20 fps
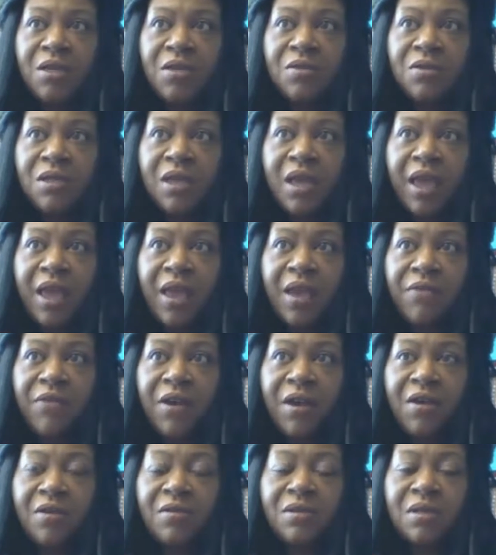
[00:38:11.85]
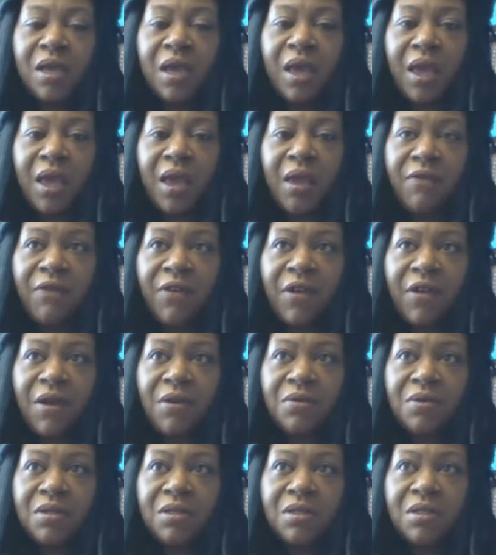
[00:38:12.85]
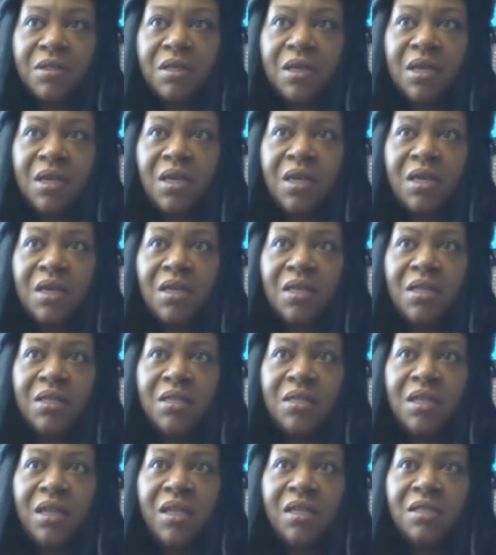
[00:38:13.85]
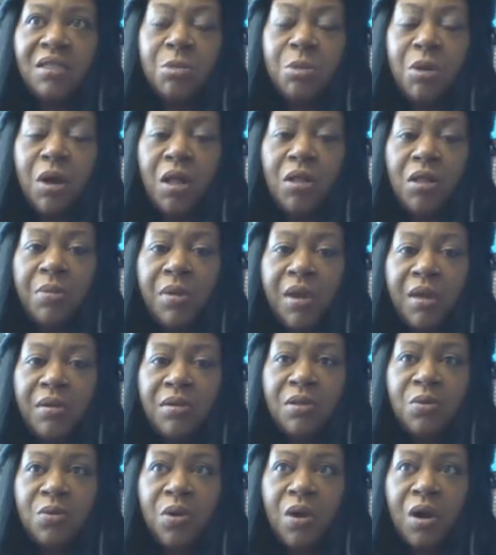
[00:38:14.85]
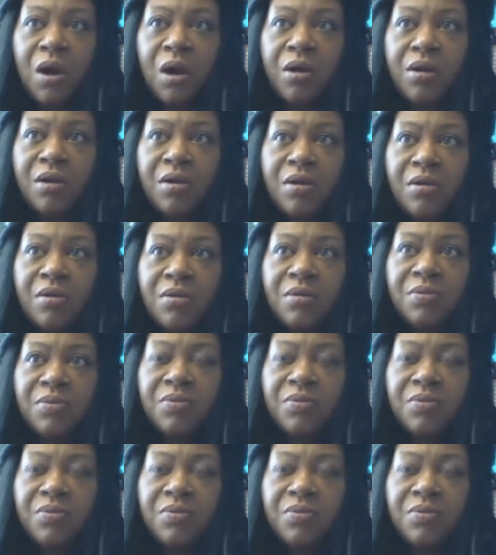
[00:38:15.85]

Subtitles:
I used a half ounce, and small amounts of water